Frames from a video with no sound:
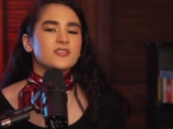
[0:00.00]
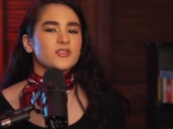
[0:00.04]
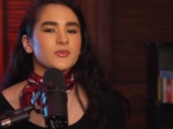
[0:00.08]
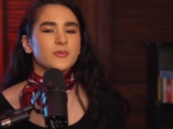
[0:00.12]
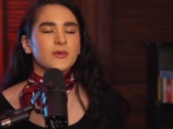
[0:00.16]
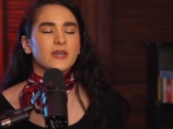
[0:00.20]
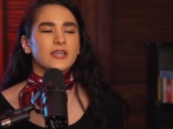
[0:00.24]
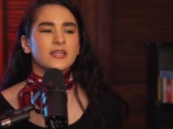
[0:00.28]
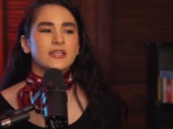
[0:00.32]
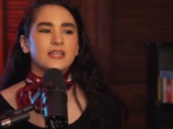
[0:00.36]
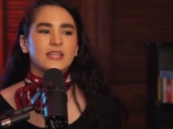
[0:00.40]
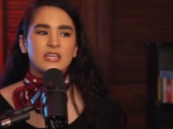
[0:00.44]
do
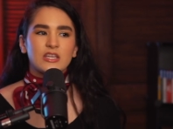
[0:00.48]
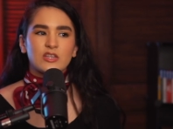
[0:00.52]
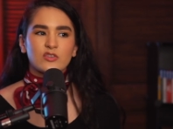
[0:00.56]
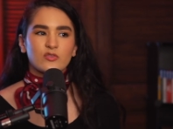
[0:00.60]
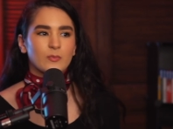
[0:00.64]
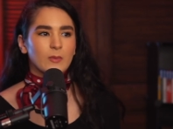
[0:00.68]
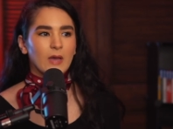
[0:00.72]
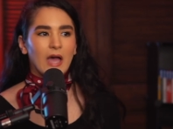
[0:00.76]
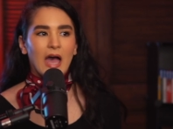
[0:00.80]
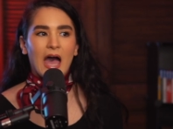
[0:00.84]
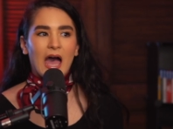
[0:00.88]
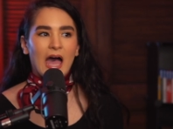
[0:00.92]
we leave
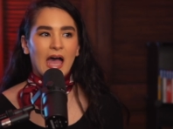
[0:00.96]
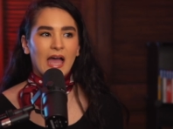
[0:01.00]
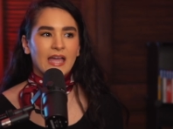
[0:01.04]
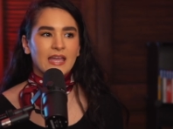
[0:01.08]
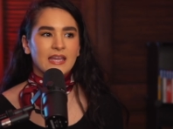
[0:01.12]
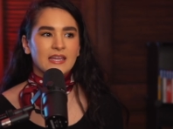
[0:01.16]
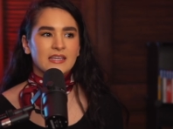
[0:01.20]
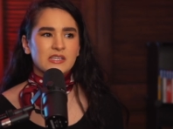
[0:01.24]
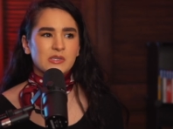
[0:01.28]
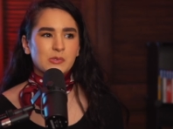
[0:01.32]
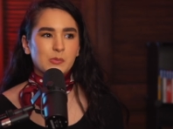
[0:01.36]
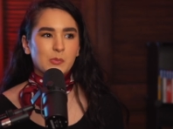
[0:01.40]

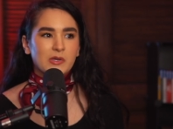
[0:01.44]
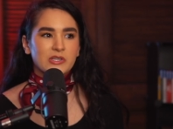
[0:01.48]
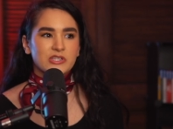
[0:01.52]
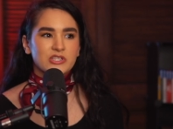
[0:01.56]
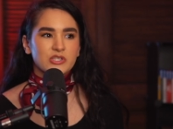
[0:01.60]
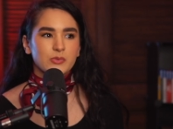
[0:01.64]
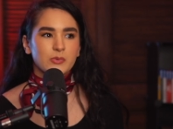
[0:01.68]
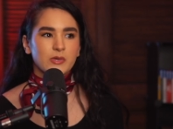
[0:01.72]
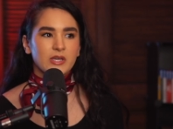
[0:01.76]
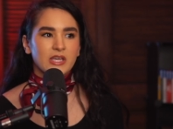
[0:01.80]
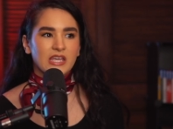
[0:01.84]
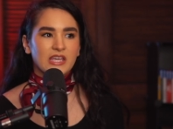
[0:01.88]
behind? And what
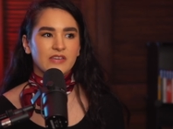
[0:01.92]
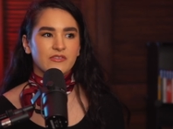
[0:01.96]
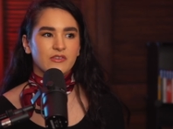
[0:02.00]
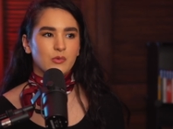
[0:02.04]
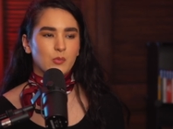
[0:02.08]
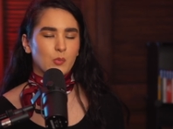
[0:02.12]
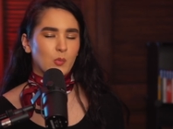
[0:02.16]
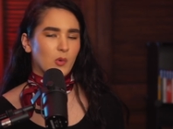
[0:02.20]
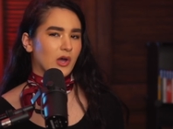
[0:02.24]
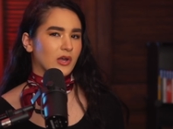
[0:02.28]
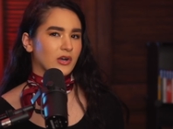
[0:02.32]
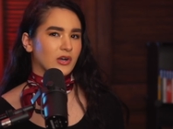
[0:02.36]
do we
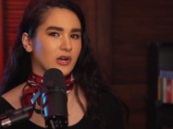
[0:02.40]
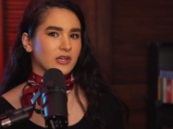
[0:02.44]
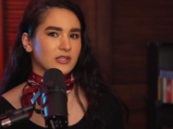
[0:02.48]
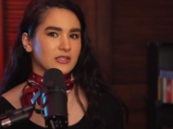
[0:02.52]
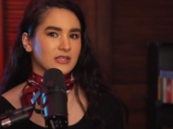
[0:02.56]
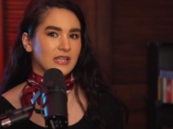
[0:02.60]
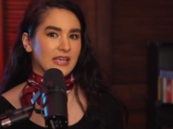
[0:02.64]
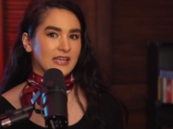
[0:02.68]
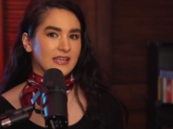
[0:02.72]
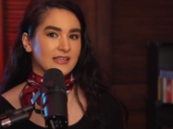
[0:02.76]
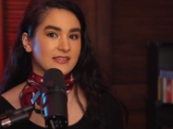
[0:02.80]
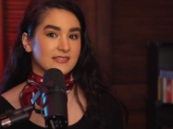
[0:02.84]
even want our
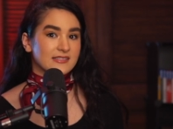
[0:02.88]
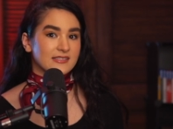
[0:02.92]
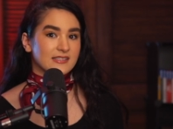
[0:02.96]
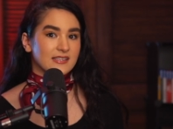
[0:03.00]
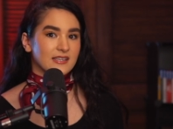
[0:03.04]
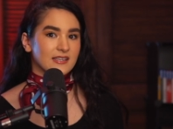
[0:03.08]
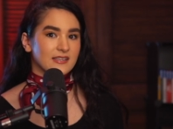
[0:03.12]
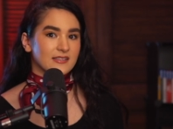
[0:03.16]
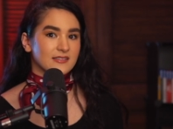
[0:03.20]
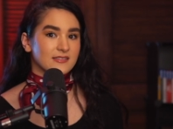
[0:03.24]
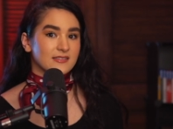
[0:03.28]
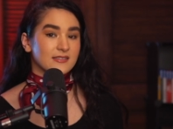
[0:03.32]

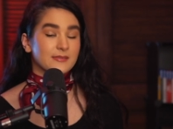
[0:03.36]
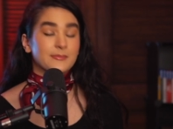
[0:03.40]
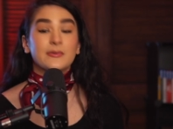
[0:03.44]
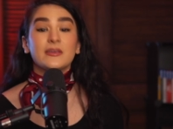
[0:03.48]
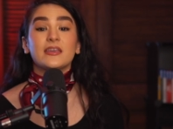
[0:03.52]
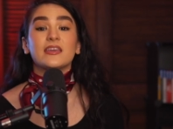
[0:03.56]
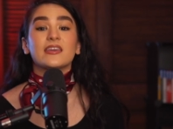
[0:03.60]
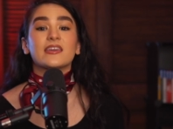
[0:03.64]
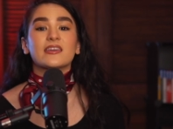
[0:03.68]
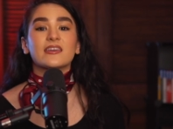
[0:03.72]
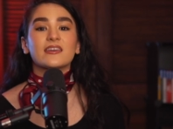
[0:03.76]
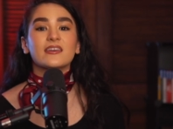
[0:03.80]
legacy to
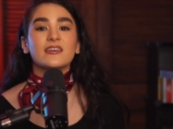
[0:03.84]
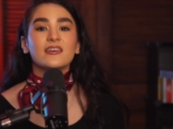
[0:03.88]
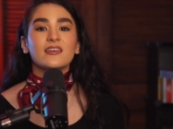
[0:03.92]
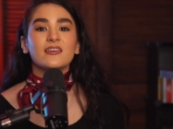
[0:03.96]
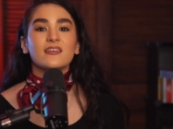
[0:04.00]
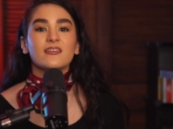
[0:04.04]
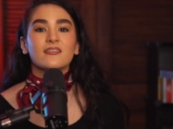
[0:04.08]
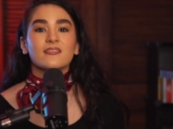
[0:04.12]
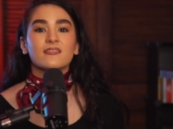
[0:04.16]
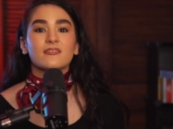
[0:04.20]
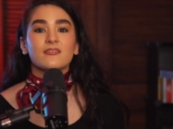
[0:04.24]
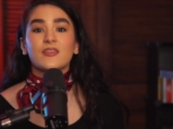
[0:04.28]
be?
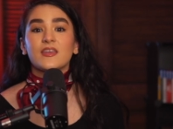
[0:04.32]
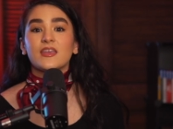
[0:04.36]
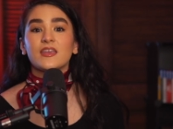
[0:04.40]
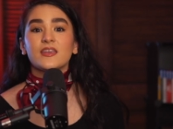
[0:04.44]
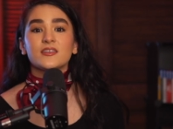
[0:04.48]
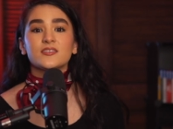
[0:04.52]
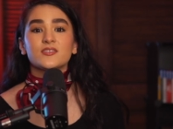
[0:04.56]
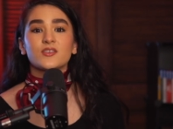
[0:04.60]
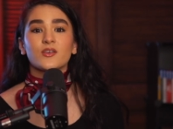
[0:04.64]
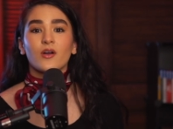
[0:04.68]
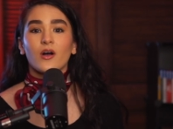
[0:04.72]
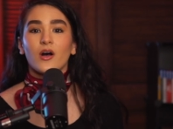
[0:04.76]

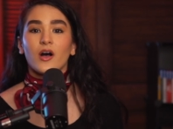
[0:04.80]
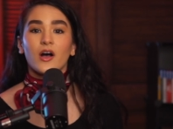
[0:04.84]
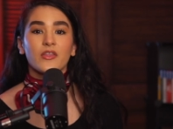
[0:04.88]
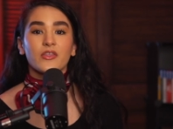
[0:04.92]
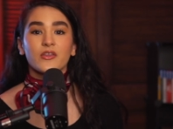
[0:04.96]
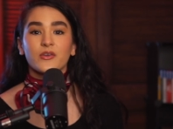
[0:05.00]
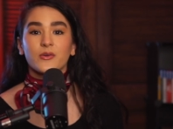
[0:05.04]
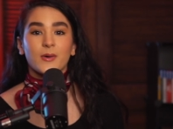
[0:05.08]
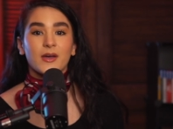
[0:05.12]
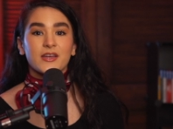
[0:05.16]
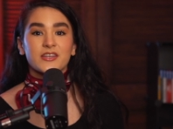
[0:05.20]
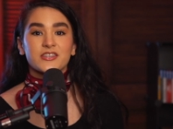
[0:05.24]
These are all
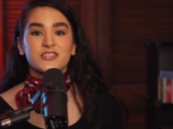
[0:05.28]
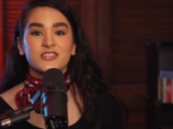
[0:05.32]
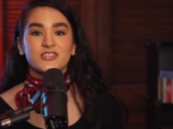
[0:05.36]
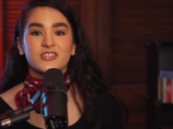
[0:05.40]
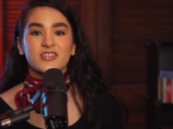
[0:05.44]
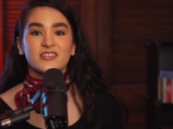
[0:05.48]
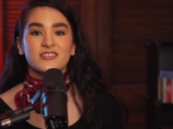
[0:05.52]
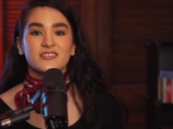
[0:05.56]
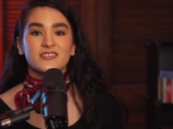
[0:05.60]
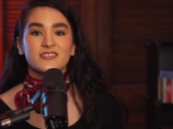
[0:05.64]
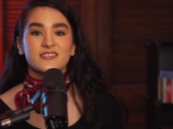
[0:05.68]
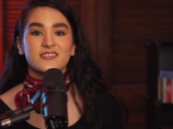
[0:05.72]
the
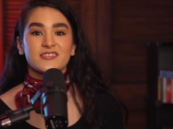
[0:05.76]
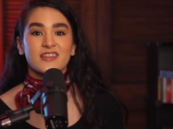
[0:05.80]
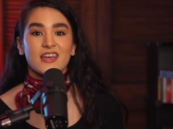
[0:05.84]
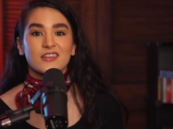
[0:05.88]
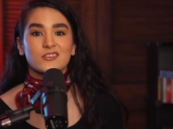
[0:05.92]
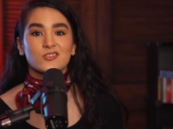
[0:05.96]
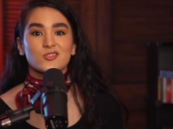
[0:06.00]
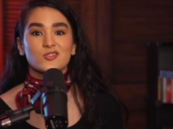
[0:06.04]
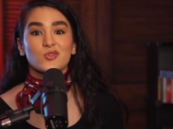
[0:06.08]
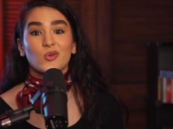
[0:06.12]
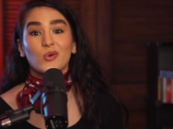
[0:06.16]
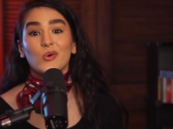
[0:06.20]
questions
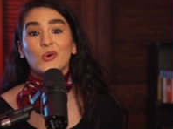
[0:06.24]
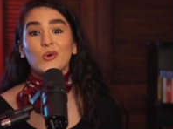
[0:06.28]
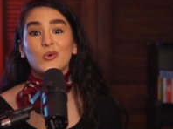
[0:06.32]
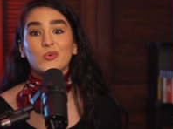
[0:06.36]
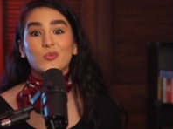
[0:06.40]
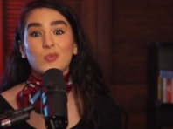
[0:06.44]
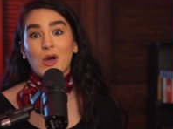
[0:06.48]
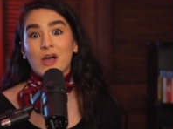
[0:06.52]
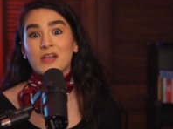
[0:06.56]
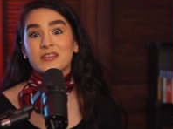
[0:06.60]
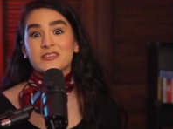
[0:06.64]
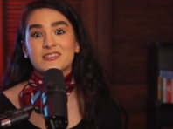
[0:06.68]
that soul
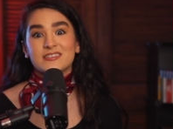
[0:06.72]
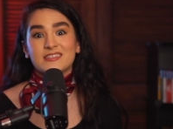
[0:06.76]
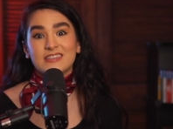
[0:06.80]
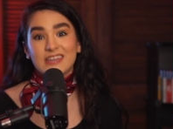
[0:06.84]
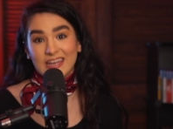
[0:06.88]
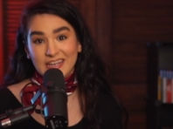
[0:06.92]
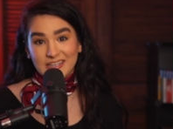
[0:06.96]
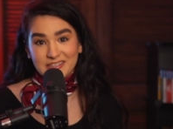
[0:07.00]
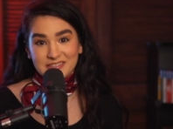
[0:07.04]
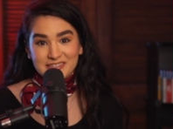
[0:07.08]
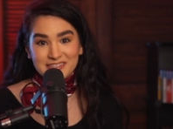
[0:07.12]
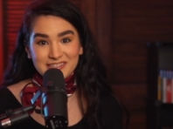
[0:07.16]
wants to
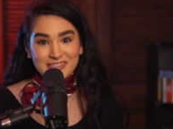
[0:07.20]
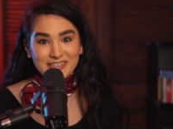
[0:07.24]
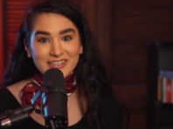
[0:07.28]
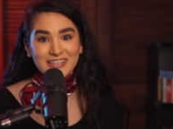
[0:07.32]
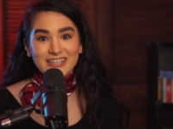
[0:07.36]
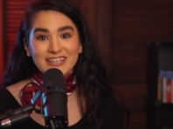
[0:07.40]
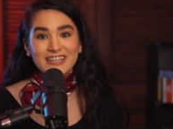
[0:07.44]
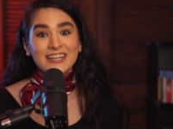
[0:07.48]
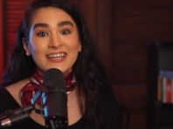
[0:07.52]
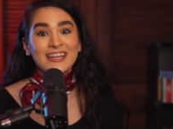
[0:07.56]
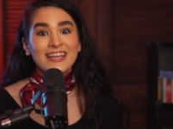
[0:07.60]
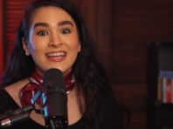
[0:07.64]

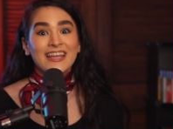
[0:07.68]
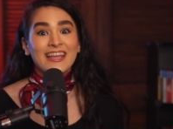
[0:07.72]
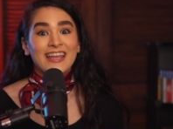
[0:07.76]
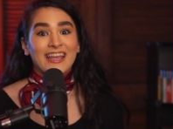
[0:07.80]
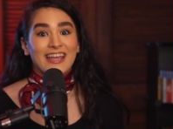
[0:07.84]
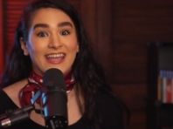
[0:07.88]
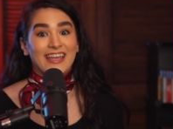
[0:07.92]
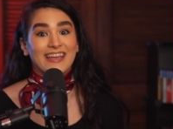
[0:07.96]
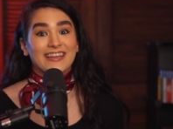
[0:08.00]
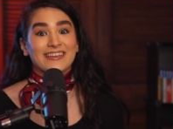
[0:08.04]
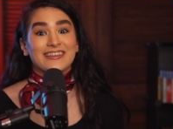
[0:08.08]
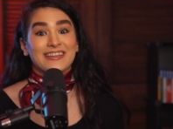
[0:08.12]
answer,
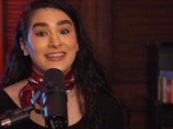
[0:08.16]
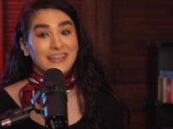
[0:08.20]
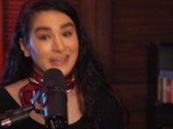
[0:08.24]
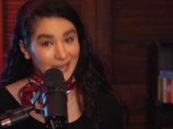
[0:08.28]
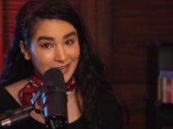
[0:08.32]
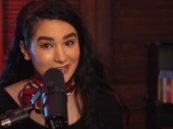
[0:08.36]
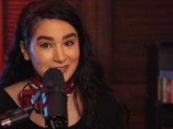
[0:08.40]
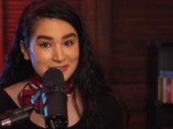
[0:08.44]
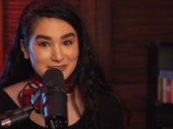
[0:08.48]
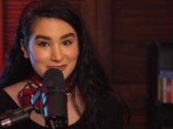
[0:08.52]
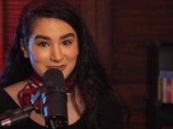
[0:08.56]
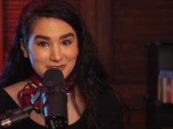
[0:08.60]
and it
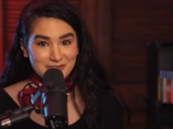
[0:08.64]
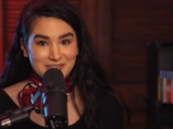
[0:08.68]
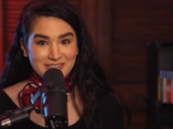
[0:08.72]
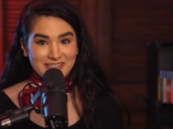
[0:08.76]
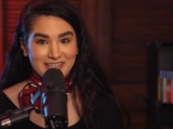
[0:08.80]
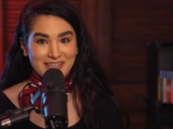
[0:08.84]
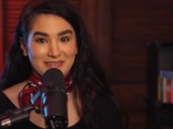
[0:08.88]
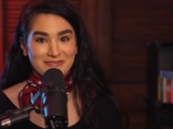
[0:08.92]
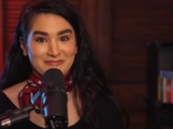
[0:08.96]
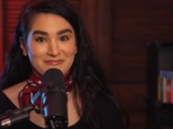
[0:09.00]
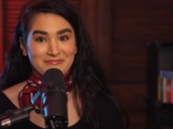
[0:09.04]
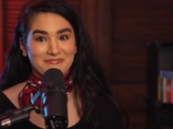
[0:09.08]
answers
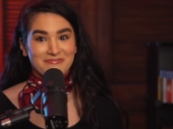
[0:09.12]
it